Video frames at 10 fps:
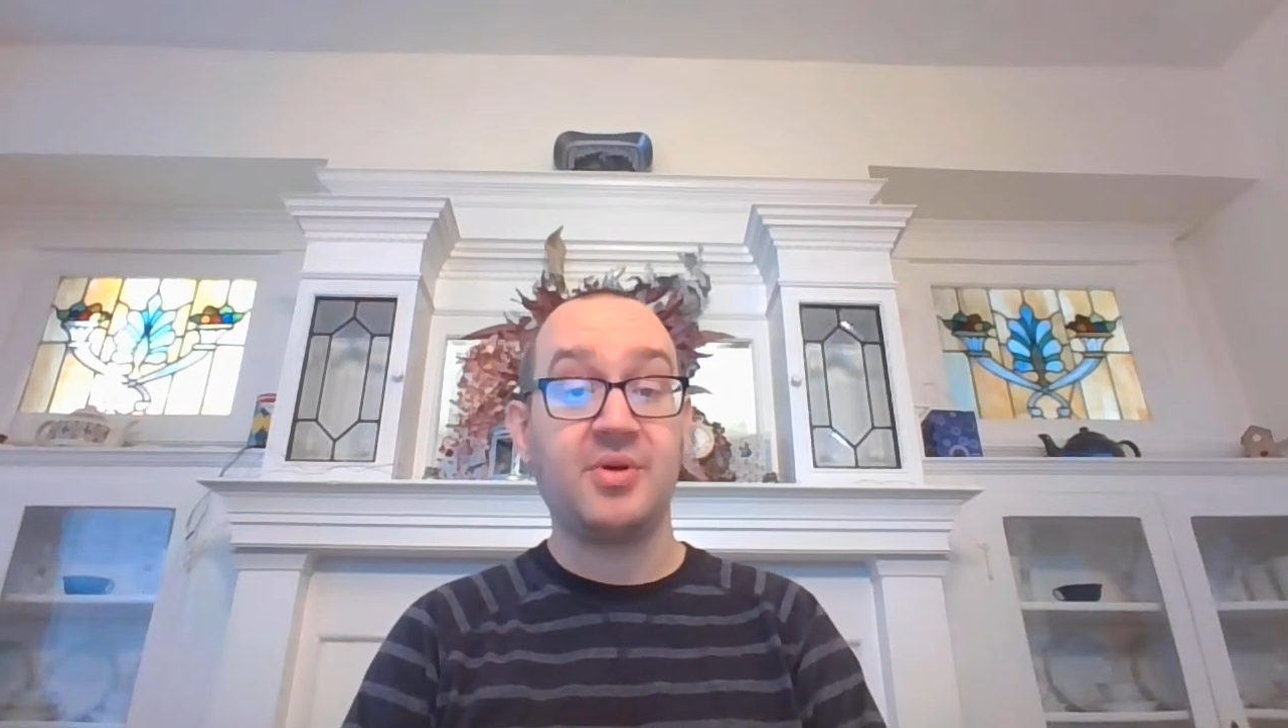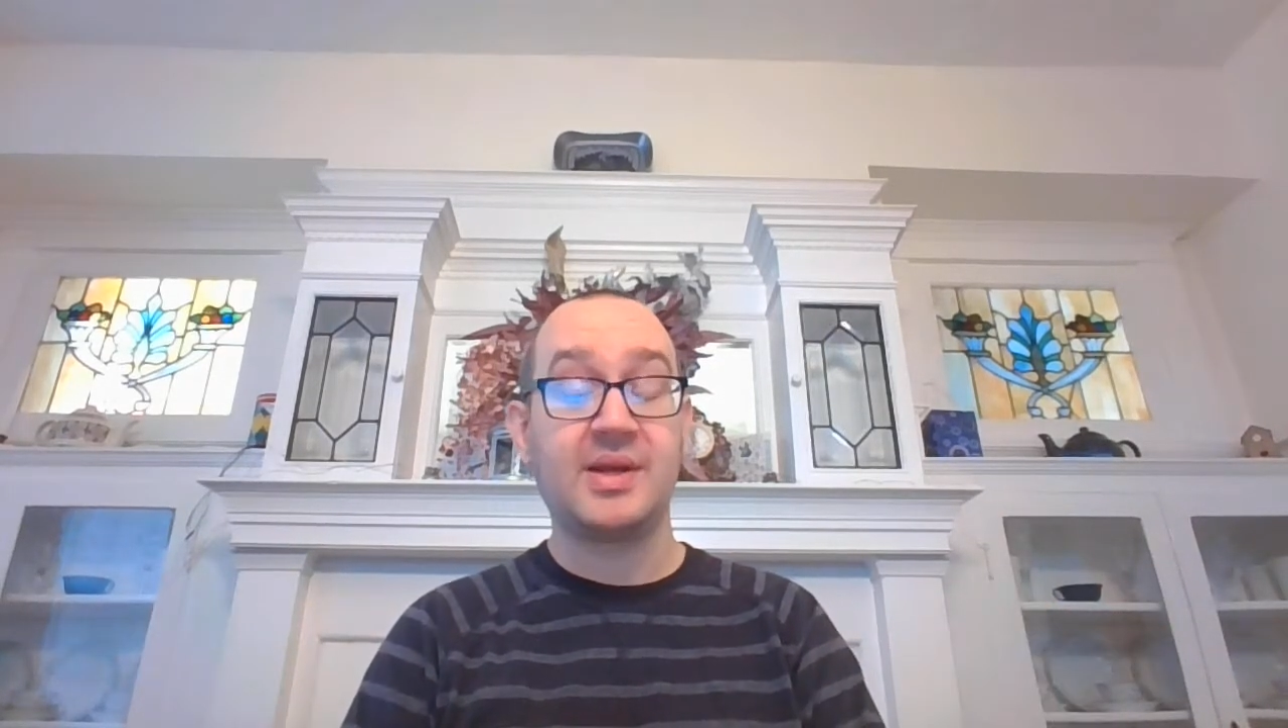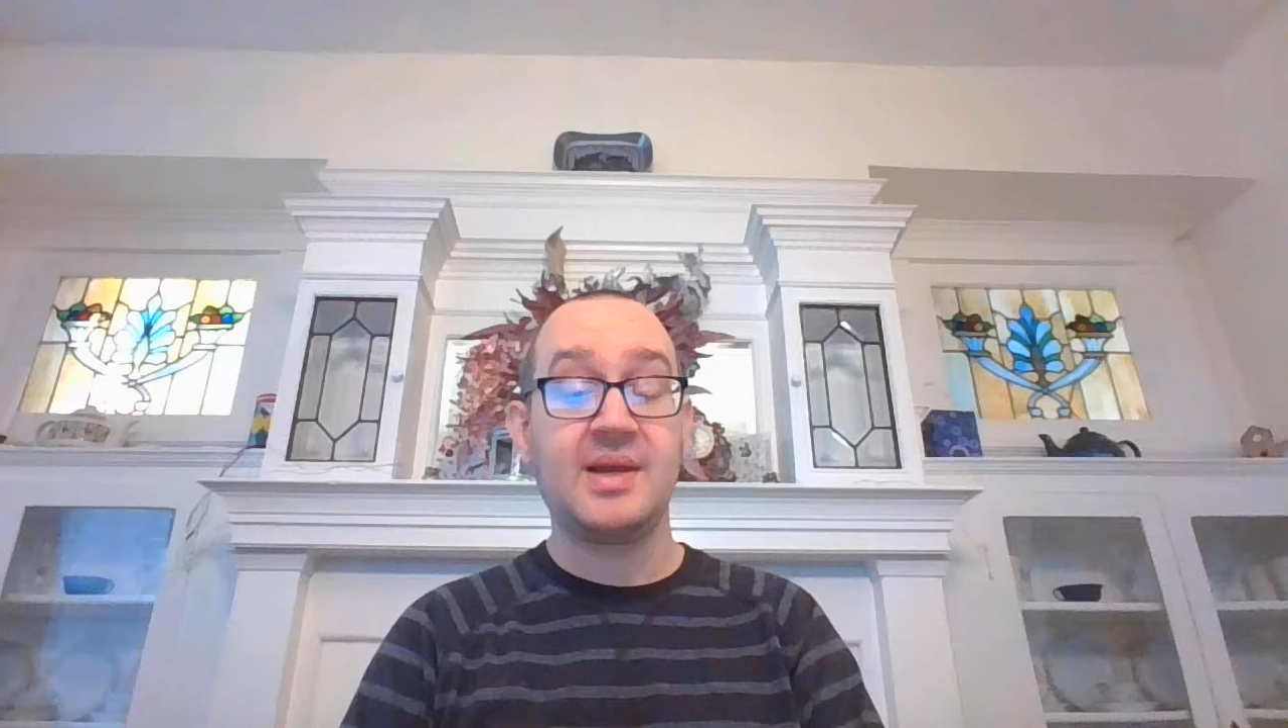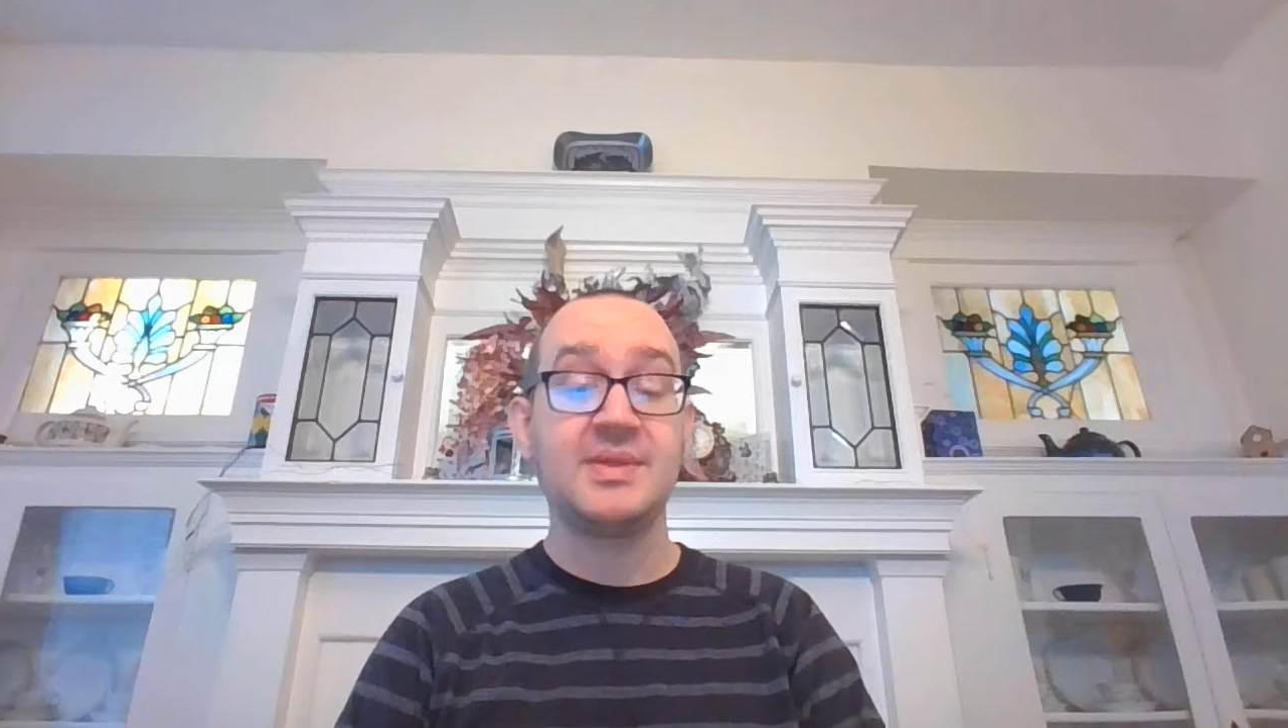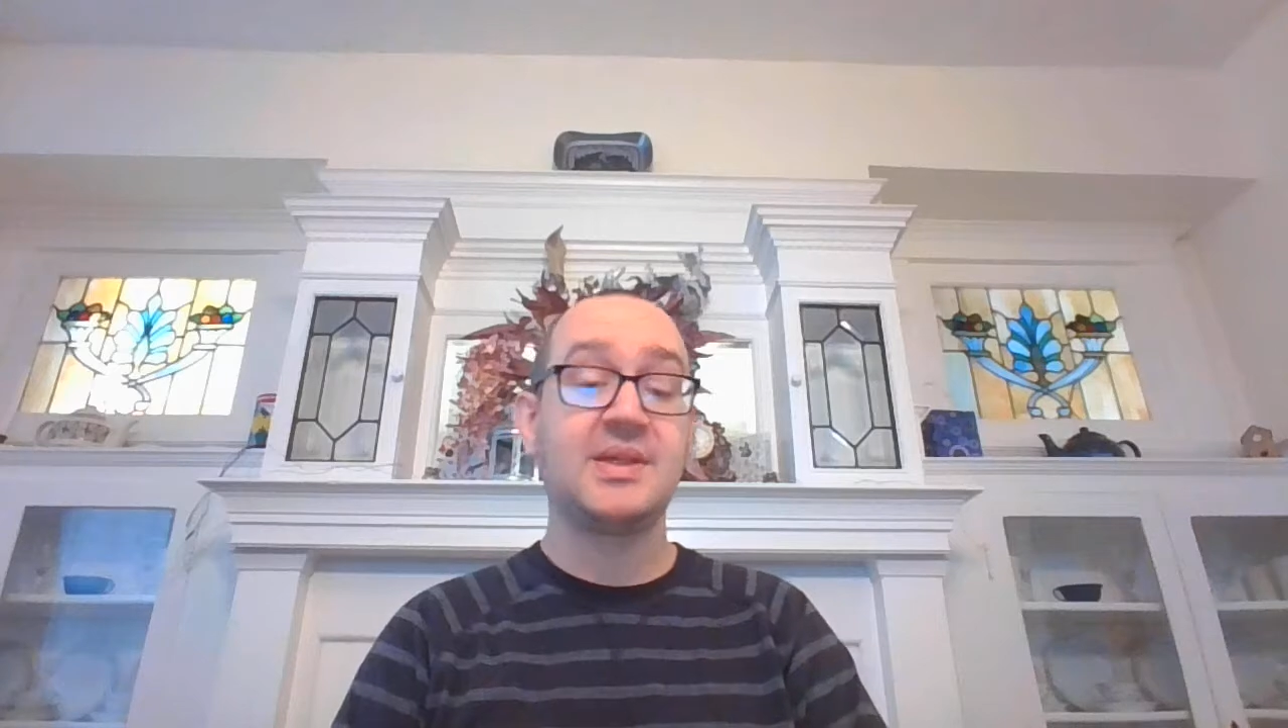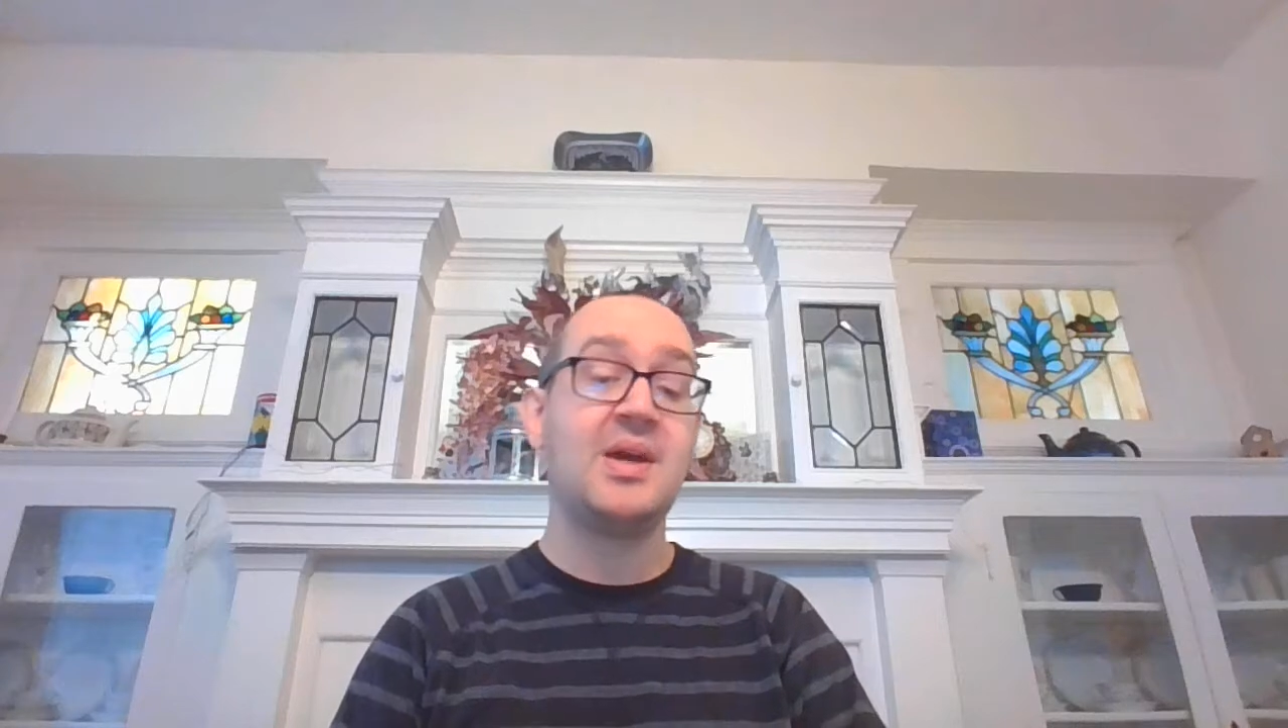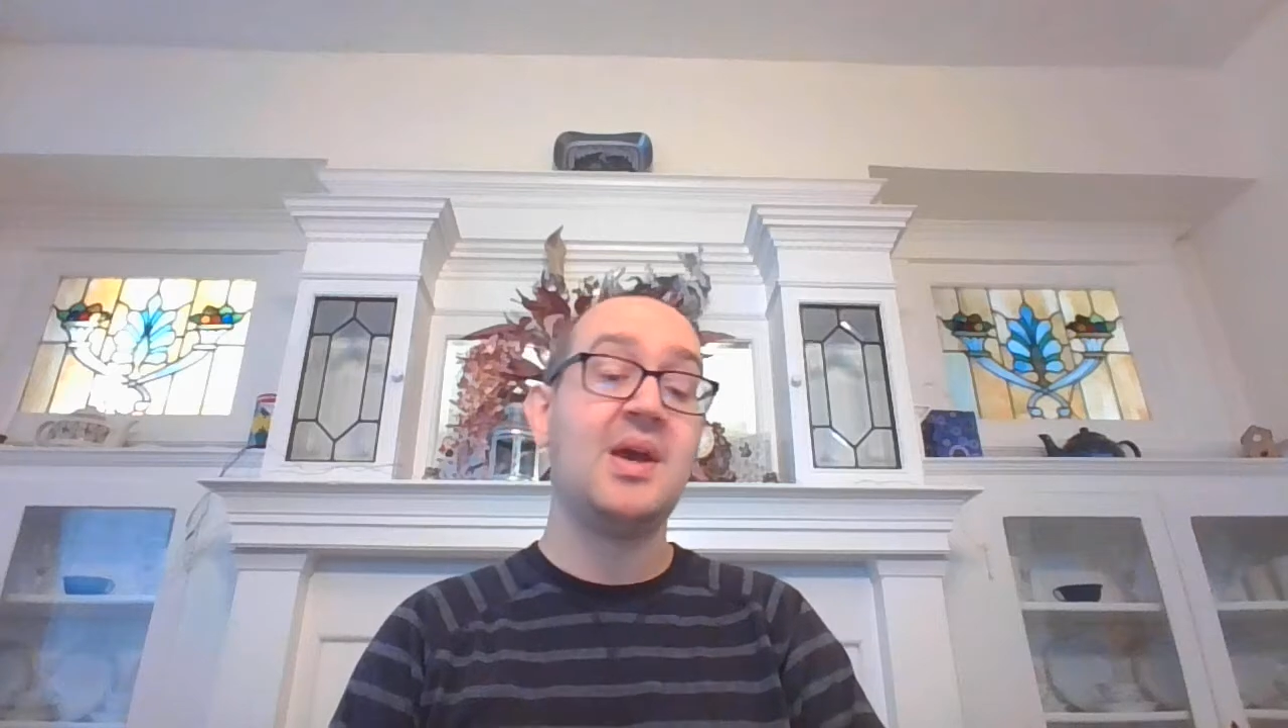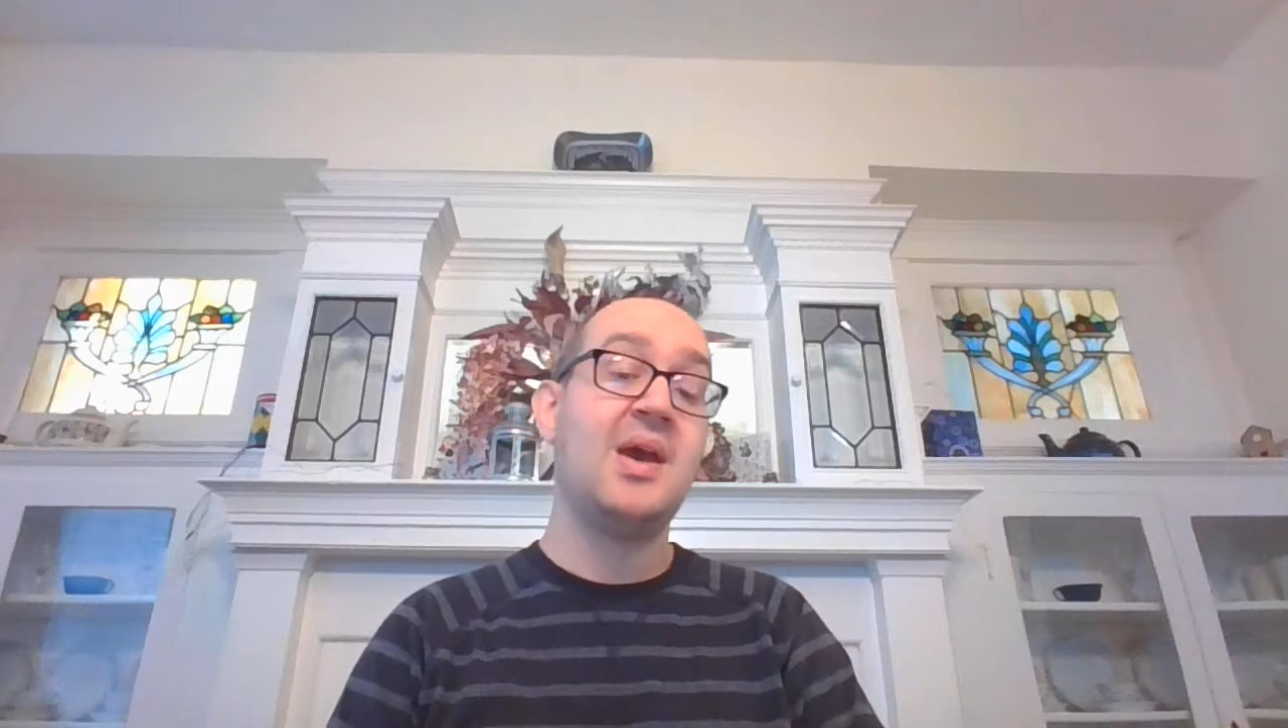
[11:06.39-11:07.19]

board games.